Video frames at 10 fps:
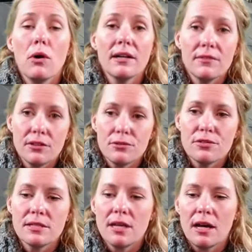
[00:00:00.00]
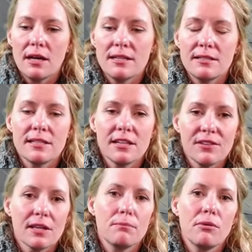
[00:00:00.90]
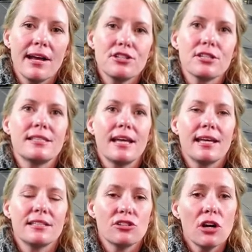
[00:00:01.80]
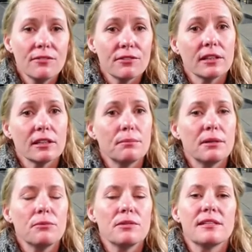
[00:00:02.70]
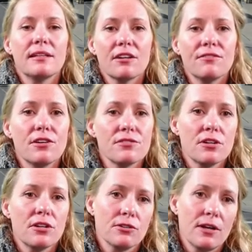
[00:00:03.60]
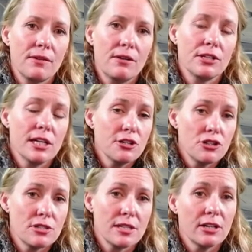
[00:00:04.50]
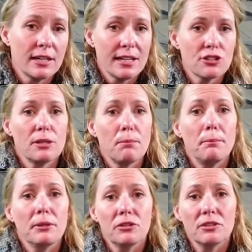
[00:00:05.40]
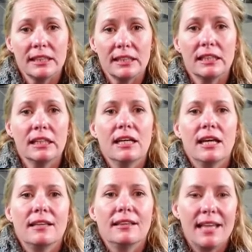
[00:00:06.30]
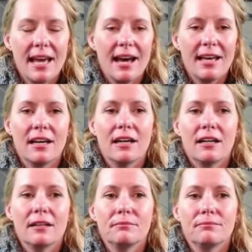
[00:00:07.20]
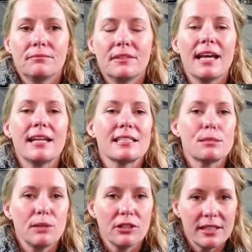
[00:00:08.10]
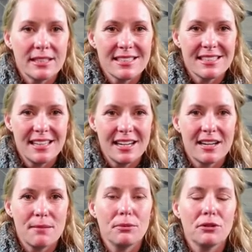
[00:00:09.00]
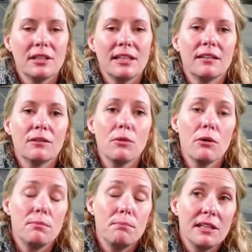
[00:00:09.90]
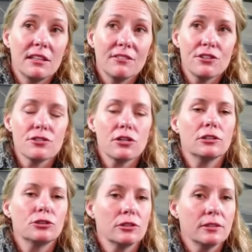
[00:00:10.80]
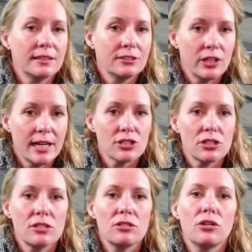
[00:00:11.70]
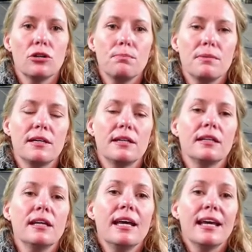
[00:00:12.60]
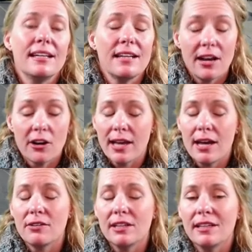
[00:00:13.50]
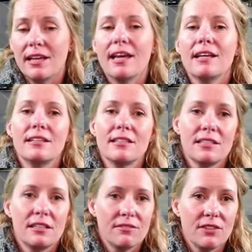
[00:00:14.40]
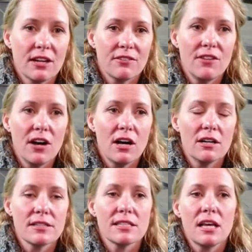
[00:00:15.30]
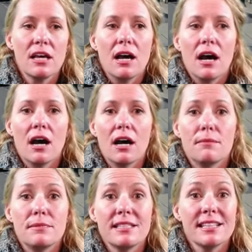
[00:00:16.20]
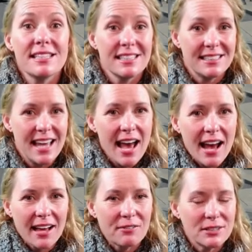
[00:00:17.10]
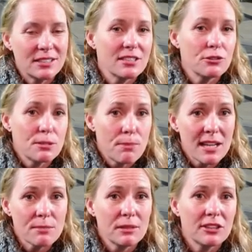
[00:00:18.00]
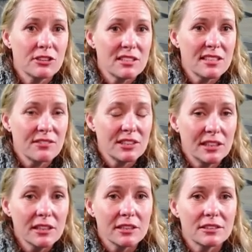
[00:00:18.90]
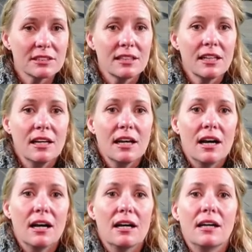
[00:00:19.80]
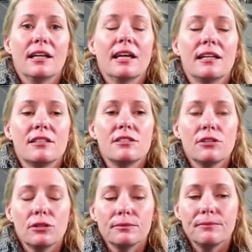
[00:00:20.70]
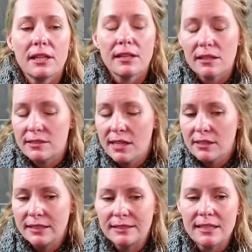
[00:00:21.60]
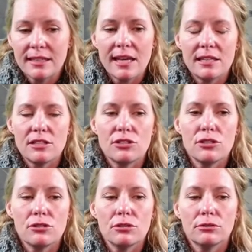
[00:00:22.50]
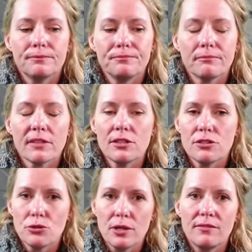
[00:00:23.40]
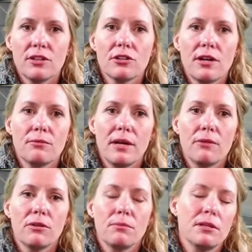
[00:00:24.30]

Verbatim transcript: one of those uh, significant projects that had stalled for a little bit was the Niagara Falls Underground Railroad Heritage Center and actually building that, um, that experience there and building what would be the first cultural attraction to open in Niagara County and in the city of Niagara Falls um, since the NAC was done. So it was approximately 37 years. Uh, and so entirely dedicated to the story of the Underground Railroad,